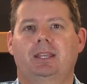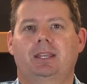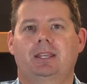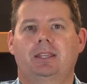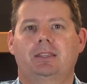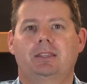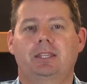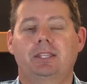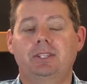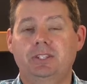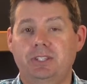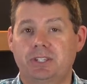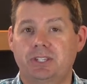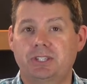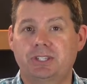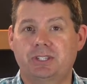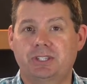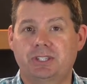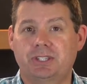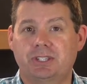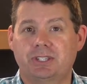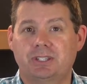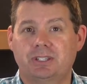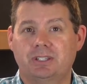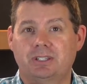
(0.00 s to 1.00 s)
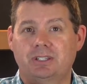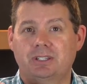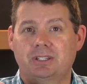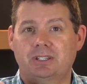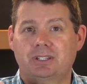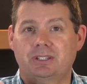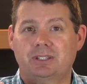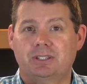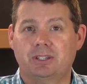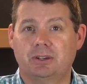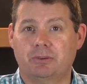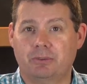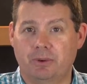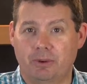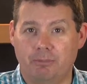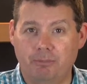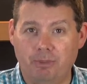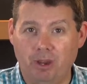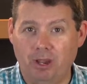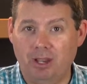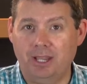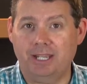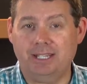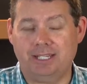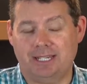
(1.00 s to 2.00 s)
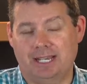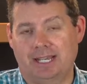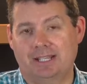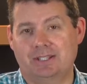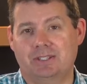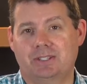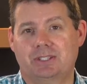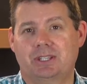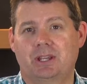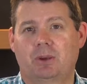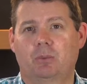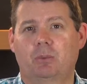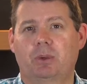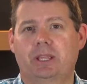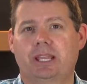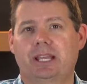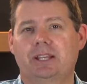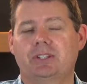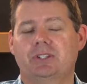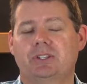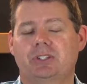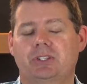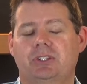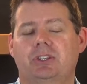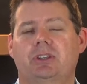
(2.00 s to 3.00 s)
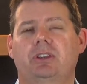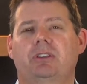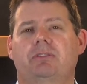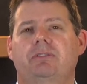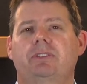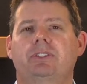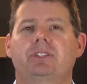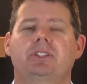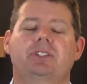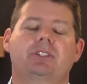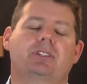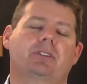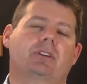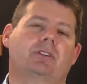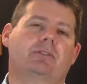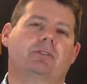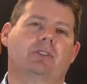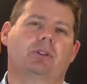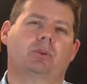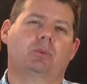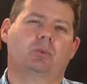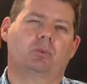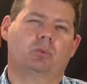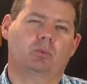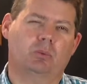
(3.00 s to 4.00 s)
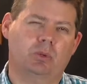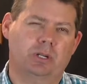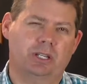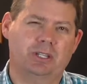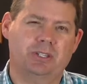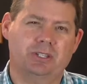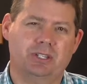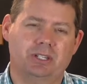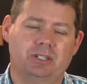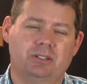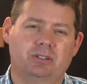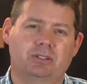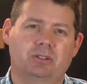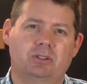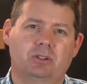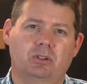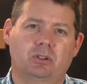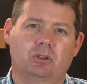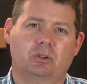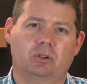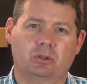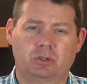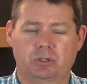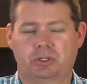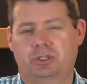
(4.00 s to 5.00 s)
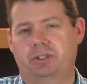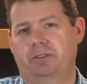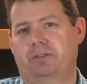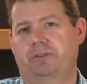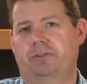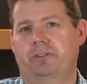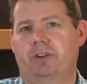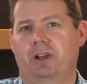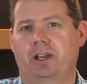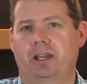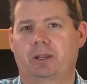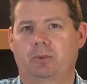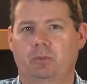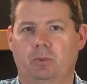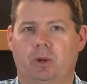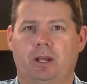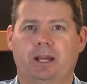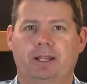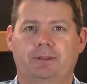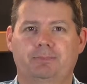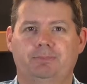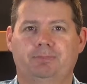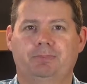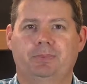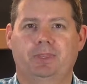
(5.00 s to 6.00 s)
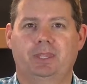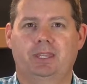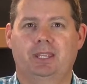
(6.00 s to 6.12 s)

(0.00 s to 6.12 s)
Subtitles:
This is to remind us that we are servants of the risen, crucified one.